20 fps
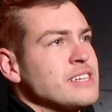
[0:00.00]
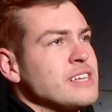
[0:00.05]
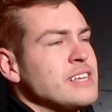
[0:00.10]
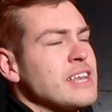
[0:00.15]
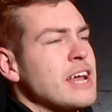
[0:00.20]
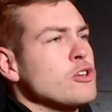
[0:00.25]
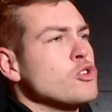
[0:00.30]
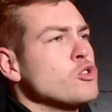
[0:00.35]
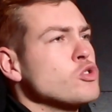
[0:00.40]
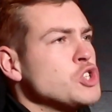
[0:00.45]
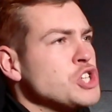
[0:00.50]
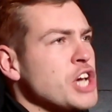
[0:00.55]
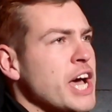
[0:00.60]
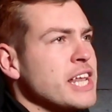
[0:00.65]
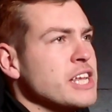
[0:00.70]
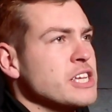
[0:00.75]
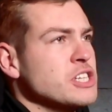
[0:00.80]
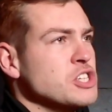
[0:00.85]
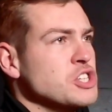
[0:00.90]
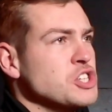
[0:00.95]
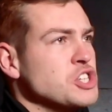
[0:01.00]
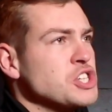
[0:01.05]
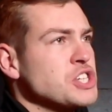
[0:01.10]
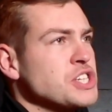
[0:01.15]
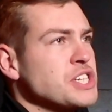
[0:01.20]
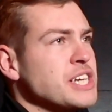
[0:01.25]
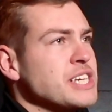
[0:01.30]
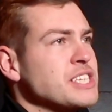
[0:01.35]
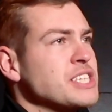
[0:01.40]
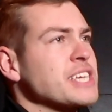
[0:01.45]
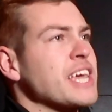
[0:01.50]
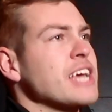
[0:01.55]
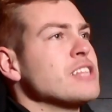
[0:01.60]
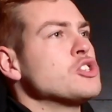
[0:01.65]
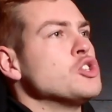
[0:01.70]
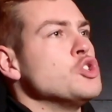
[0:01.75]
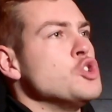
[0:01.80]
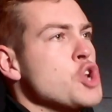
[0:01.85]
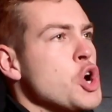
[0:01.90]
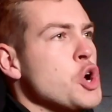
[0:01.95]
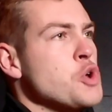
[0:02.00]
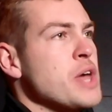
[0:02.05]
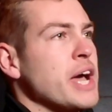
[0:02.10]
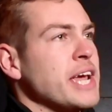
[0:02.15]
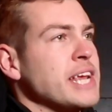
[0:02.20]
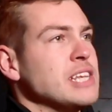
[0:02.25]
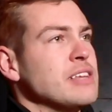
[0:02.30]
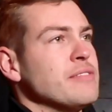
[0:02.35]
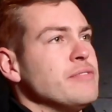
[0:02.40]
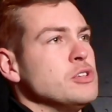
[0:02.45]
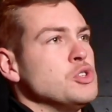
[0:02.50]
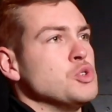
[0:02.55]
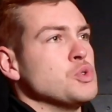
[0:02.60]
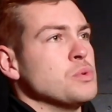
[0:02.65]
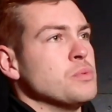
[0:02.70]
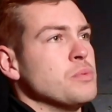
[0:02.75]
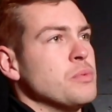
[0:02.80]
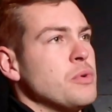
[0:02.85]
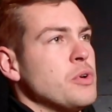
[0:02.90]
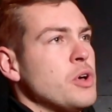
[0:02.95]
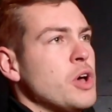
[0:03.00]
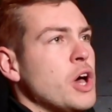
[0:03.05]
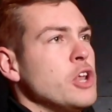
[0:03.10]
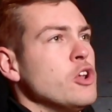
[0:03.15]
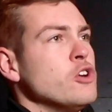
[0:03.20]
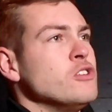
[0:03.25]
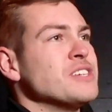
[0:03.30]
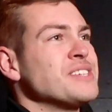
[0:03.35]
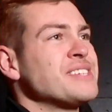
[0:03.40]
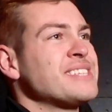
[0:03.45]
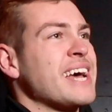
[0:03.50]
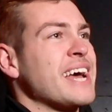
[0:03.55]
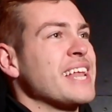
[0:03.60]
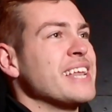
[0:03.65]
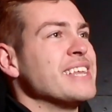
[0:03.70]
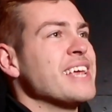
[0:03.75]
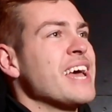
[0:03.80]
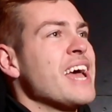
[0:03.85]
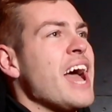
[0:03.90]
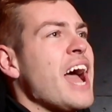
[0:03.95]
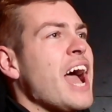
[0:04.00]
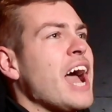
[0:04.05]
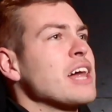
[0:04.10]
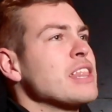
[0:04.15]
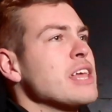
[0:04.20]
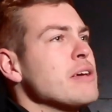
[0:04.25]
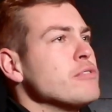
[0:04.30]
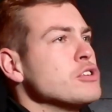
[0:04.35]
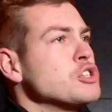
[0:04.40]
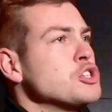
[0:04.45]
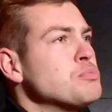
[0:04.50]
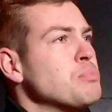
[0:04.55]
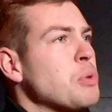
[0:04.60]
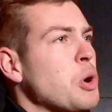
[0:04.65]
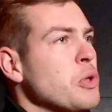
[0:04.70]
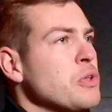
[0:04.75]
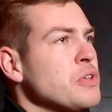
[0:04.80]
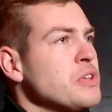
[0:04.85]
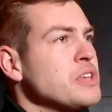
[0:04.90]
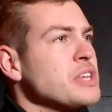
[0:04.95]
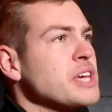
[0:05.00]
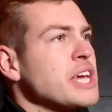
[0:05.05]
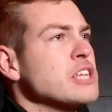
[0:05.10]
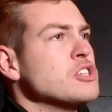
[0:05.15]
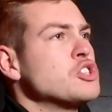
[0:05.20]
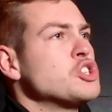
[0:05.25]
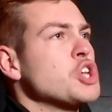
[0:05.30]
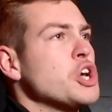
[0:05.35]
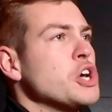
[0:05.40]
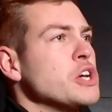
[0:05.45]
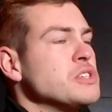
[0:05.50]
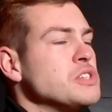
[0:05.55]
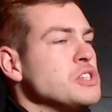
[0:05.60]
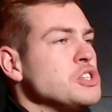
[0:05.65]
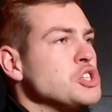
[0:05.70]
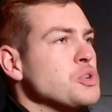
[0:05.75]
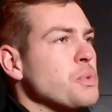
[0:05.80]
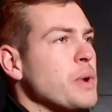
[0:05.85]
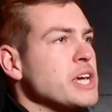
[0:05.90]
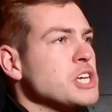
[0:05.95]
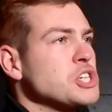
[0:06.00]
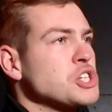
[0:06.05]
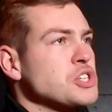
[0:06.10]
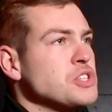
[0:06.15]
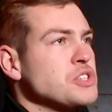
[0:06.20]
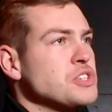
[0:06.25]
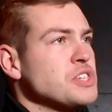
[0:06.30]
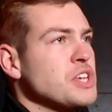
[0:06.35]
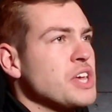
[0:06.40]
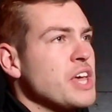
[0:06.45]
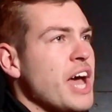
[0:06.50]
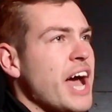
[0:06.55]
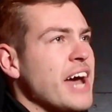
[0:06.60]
Now your challenge is to get to know that individual and understand how they respond in certain situations,